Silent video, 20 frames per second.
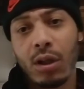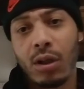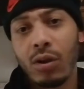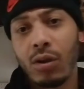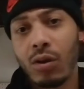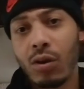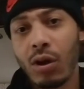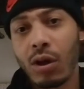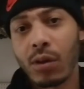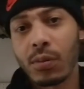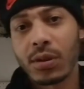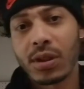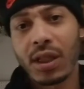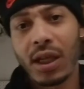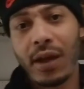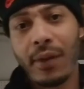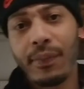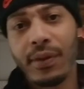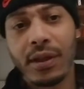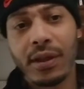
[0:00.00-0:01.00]
You know what I'm
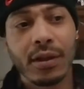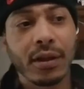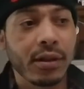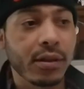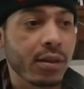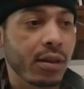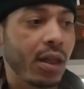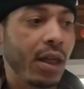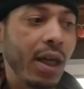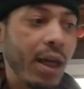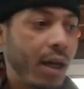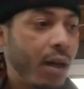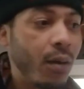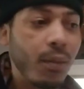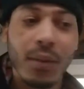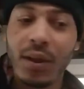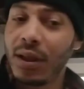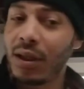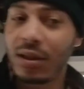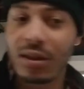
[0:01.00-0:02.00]
saying? Because
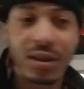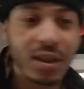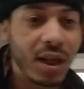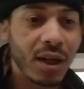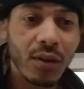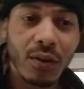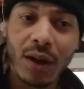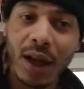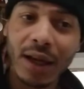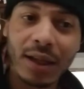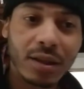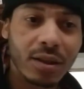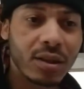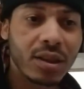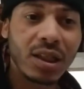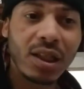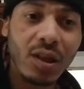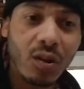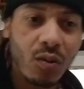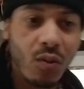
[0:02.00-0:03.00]
him and Settle like
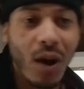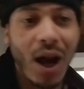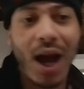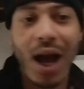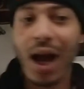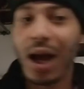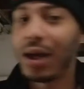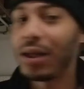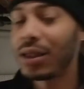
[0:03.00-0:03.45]
T.Y.